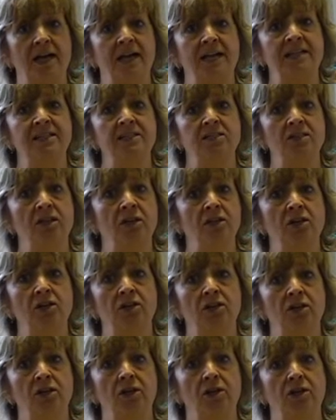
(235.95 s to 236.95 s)
Is the
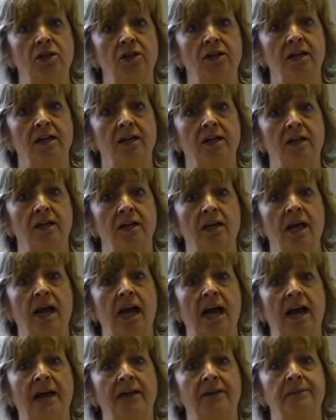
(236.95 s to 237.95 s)
learner learning?
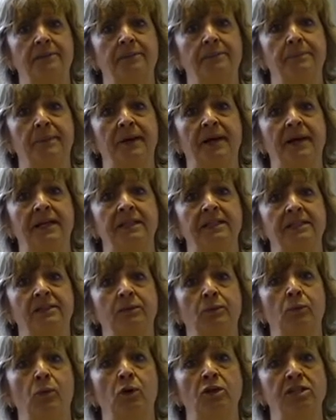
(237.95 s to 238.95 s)

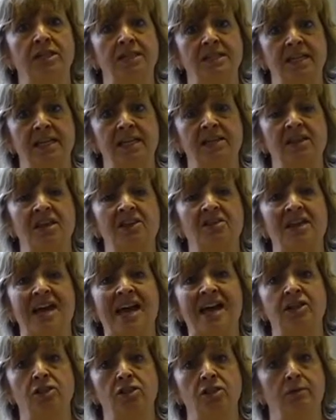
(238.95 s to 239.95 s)
What is it that
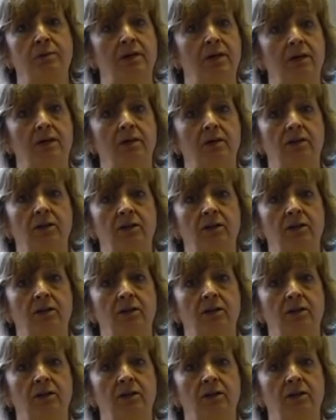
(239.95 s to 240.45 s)
they're doing?